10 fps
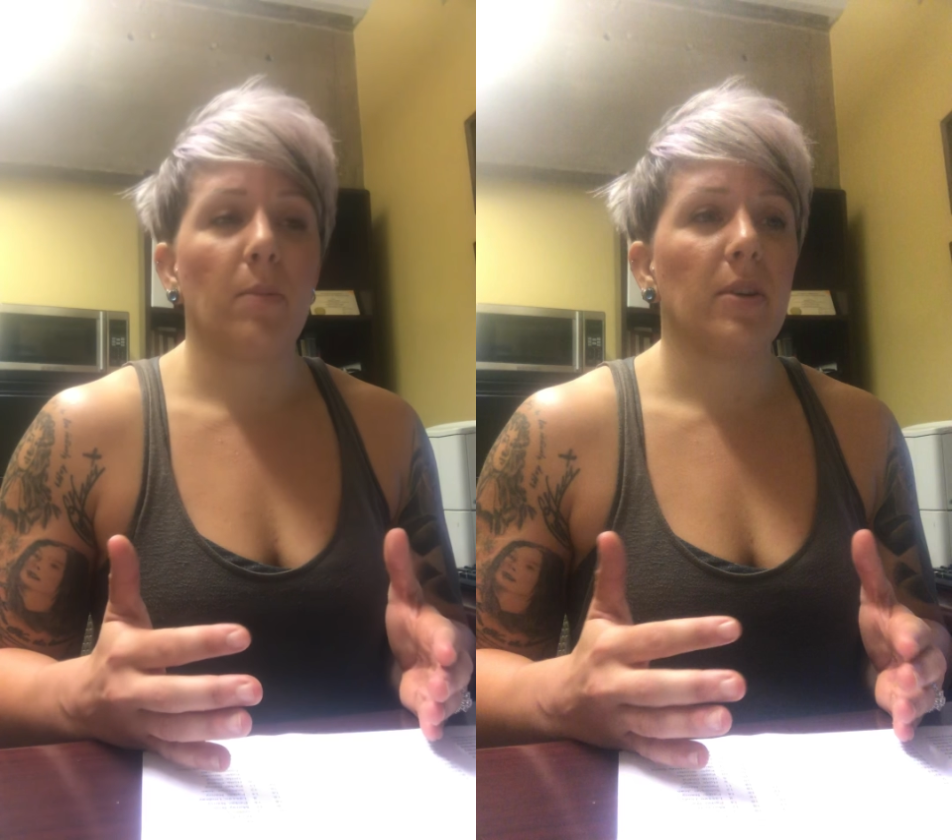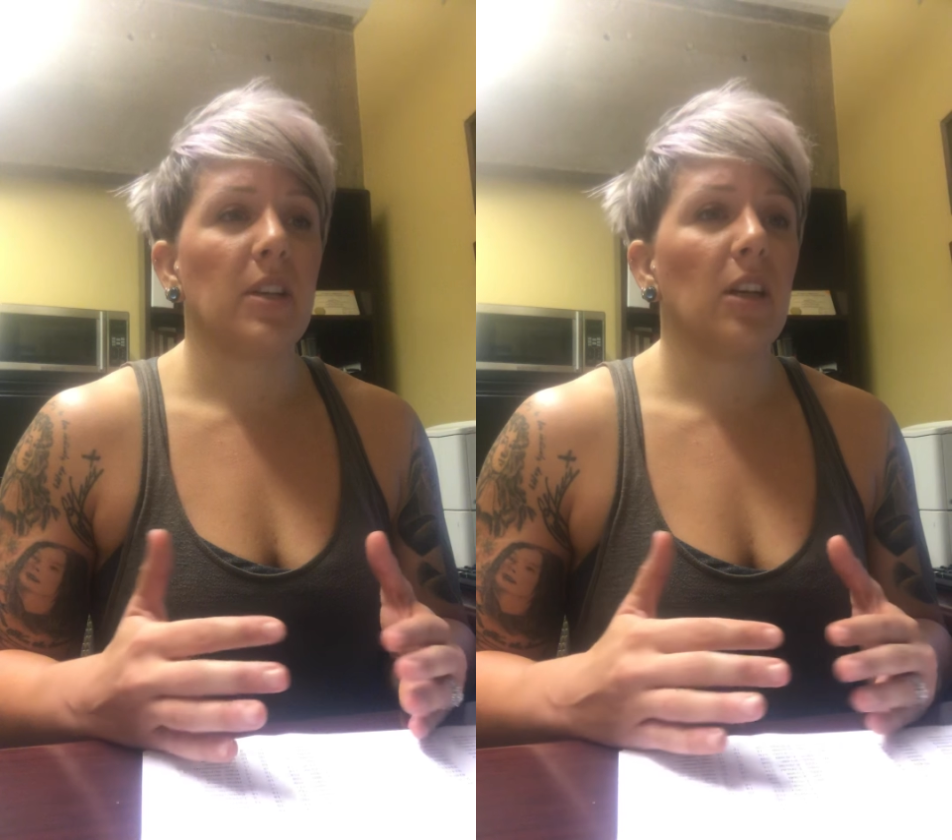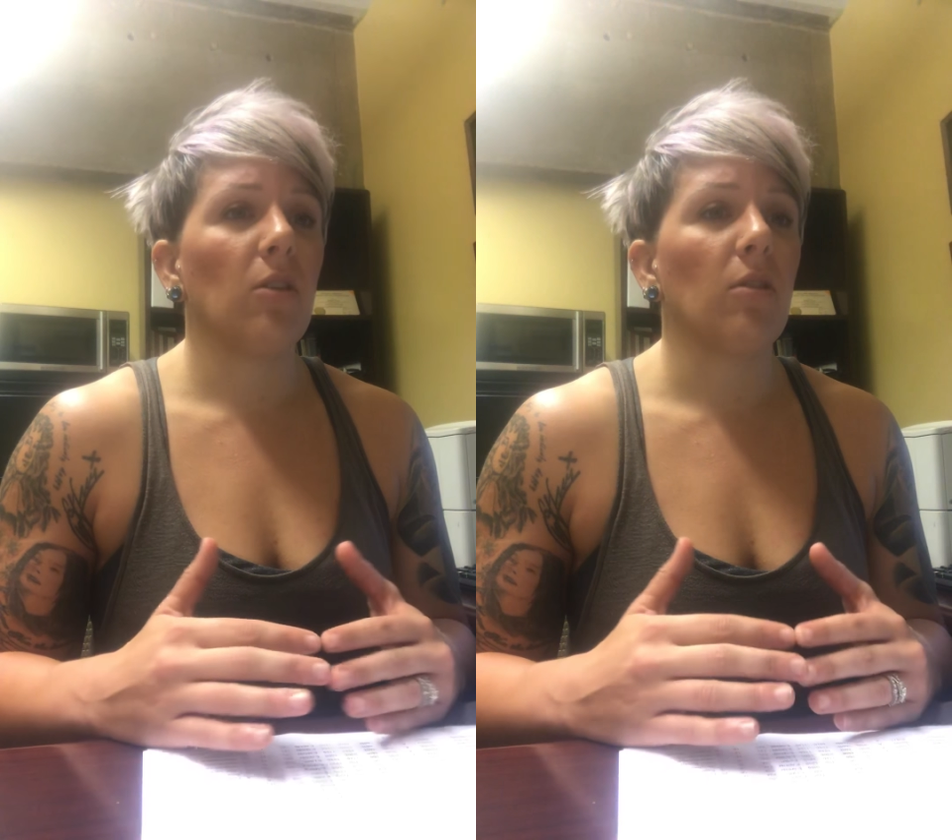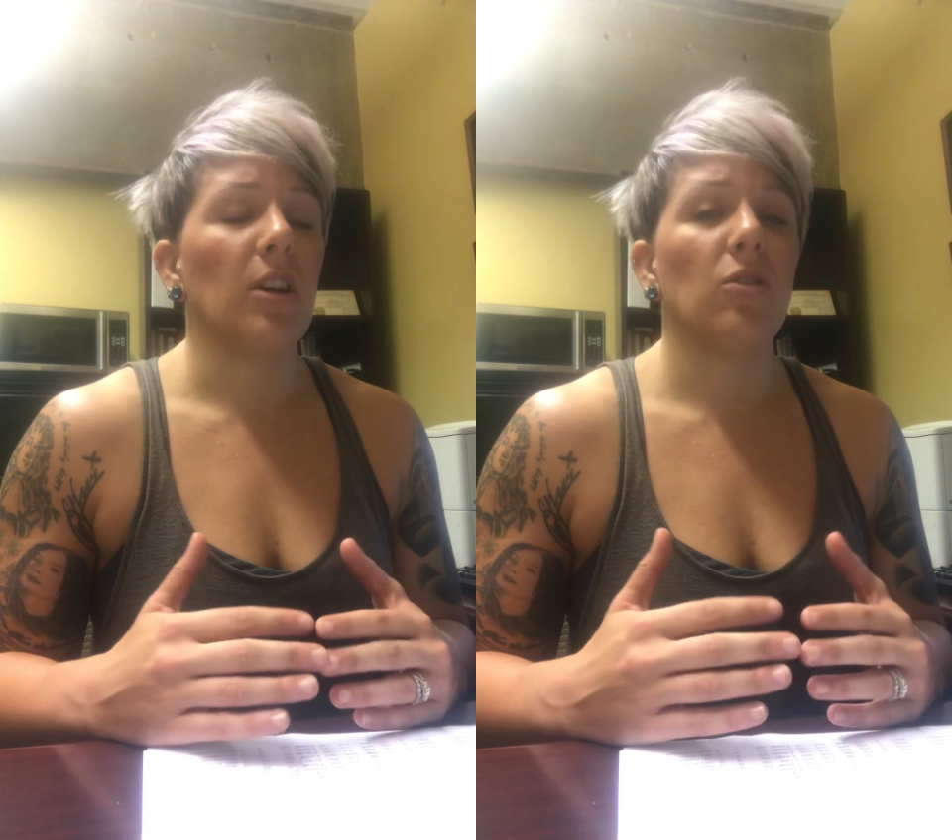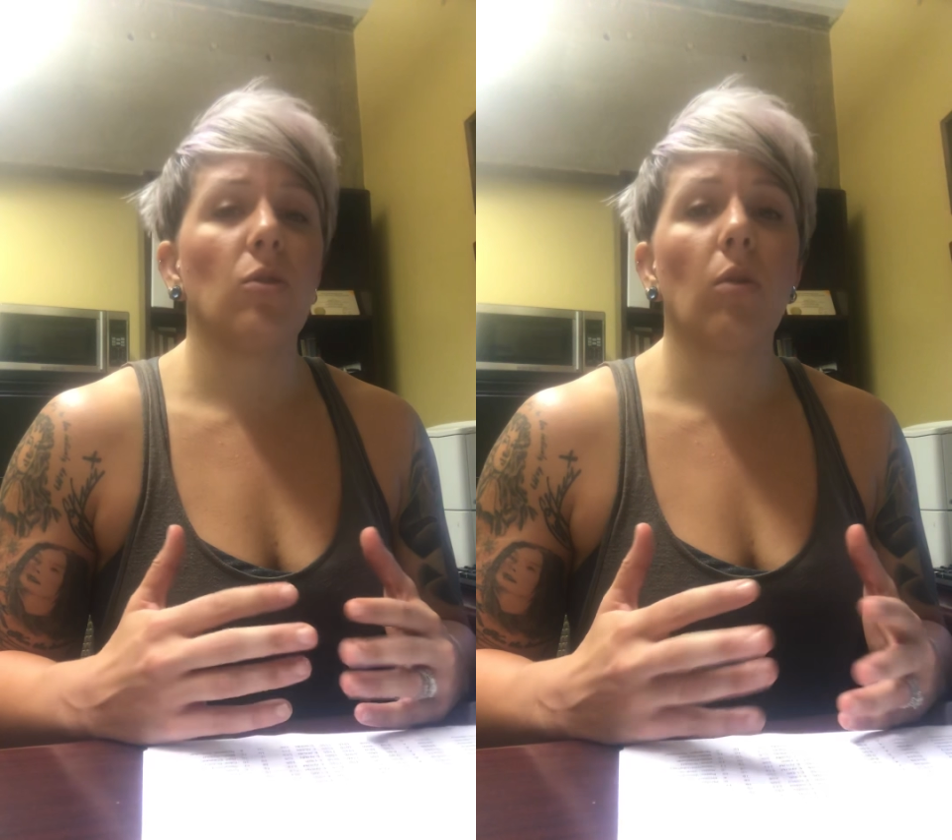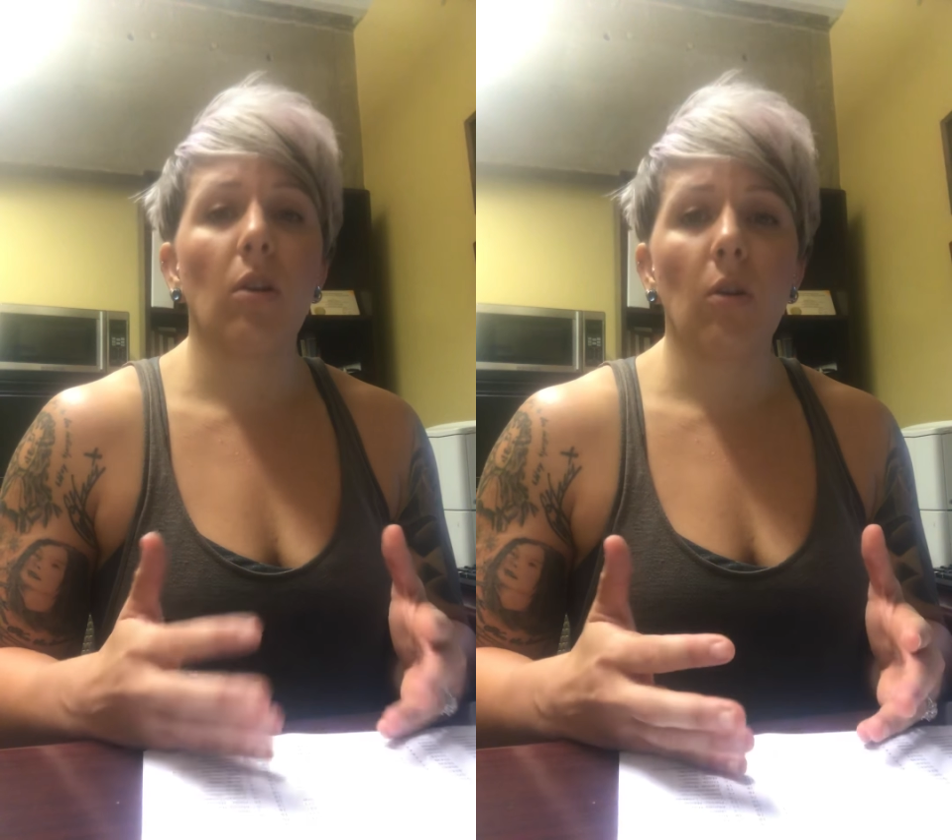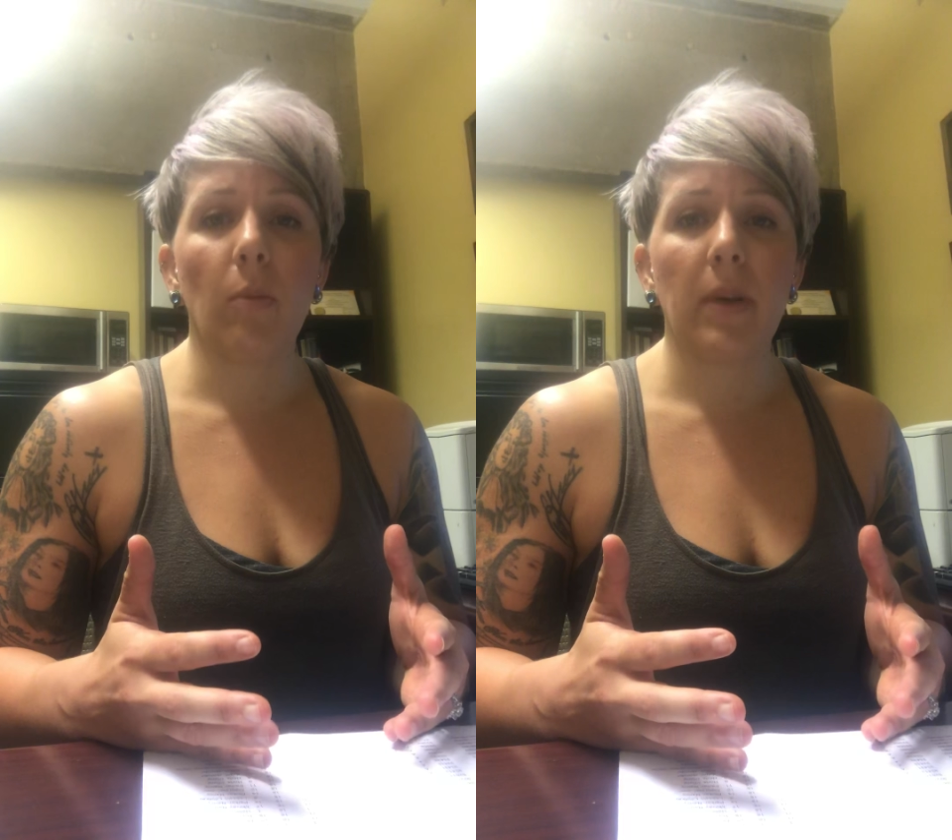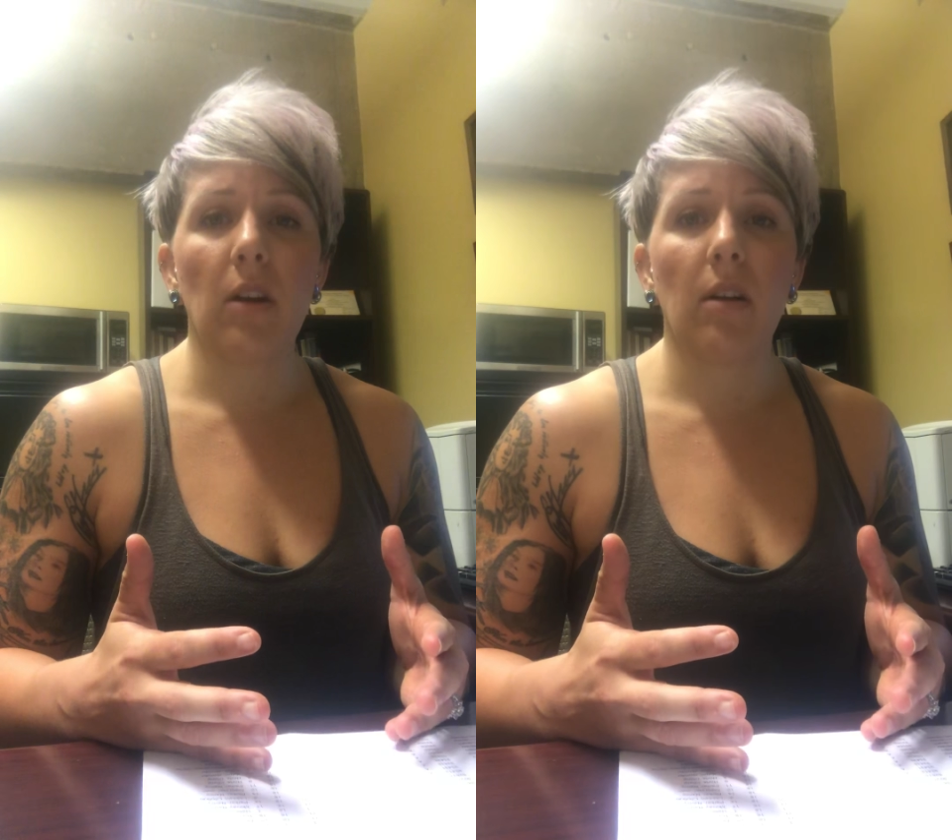particular historical
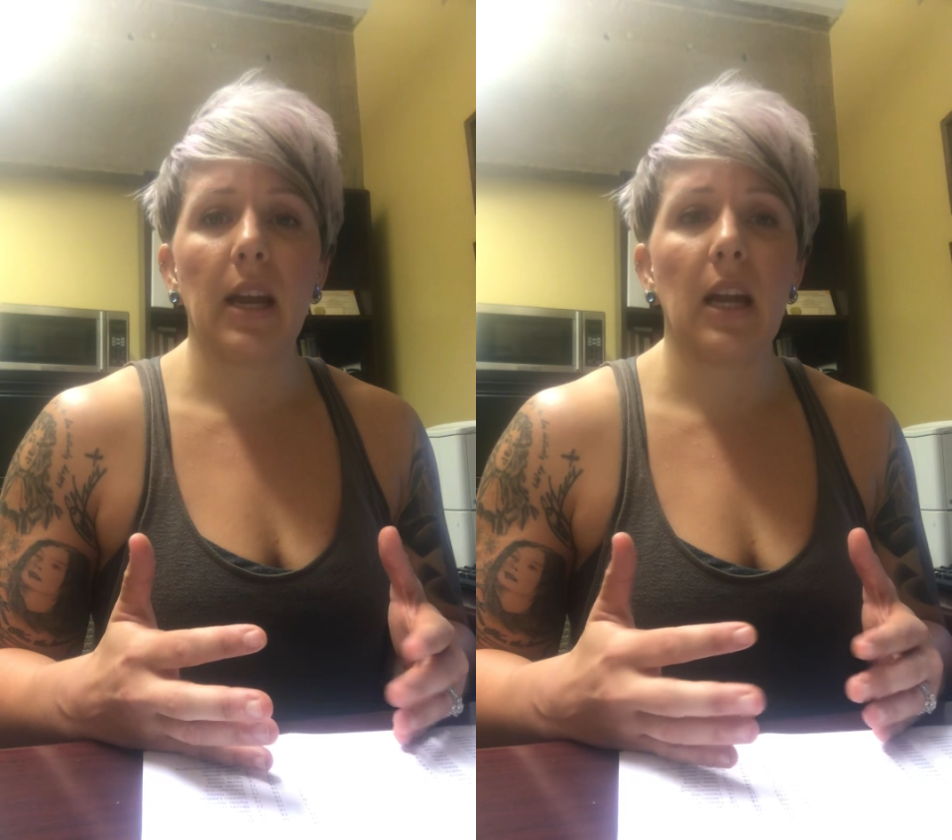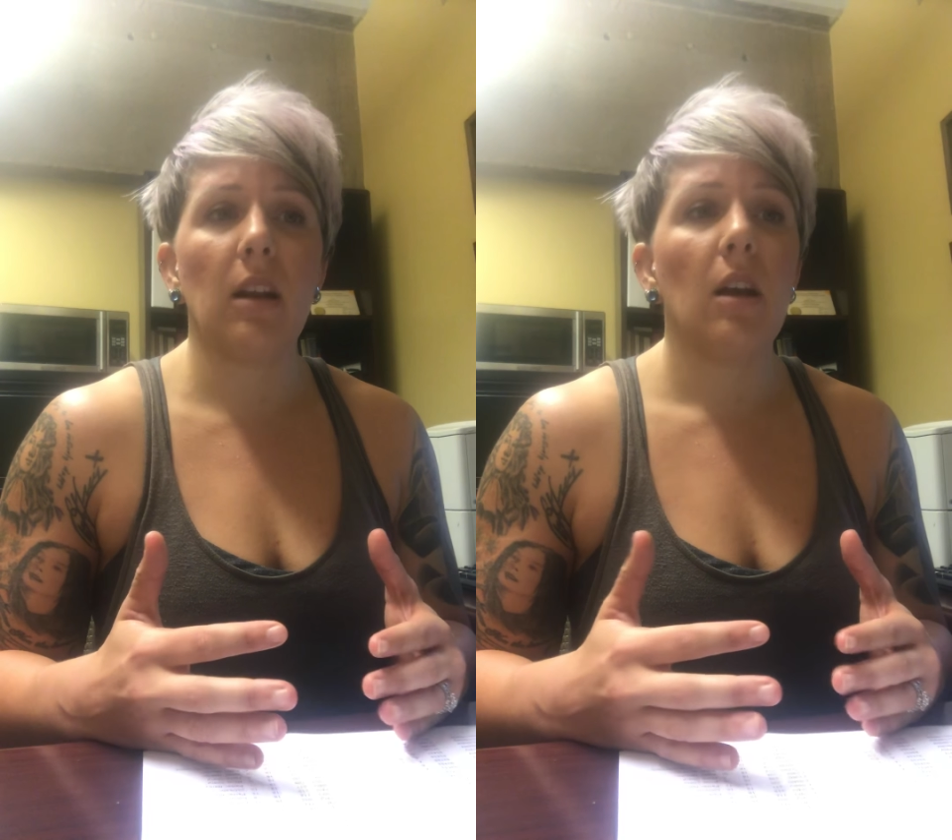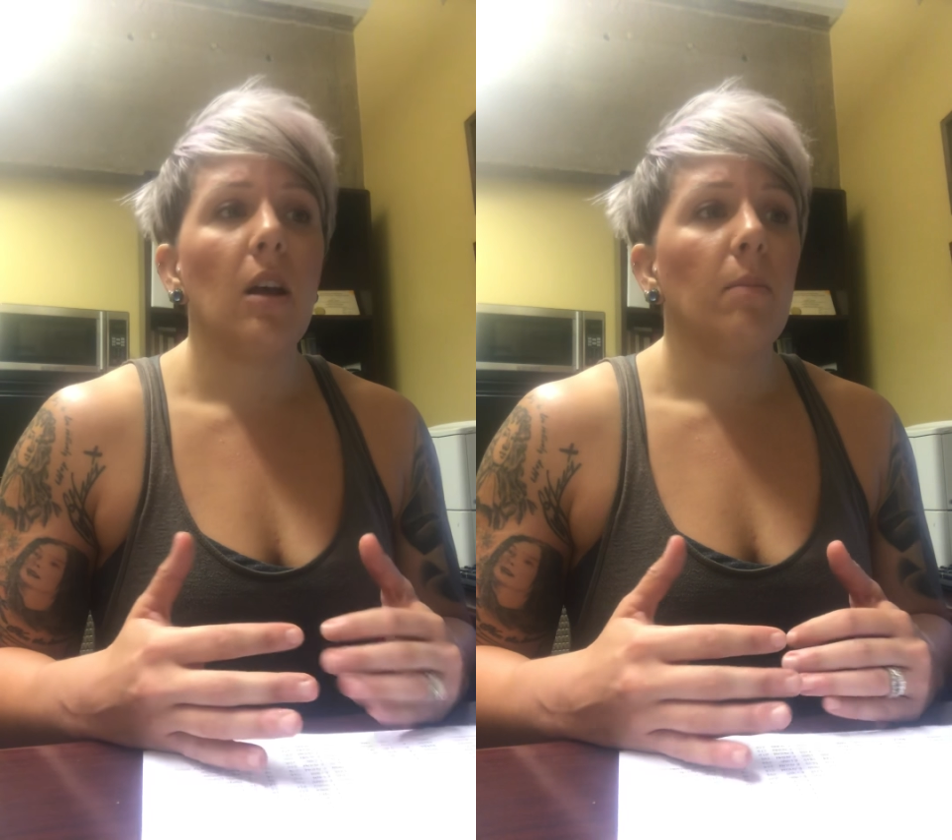period,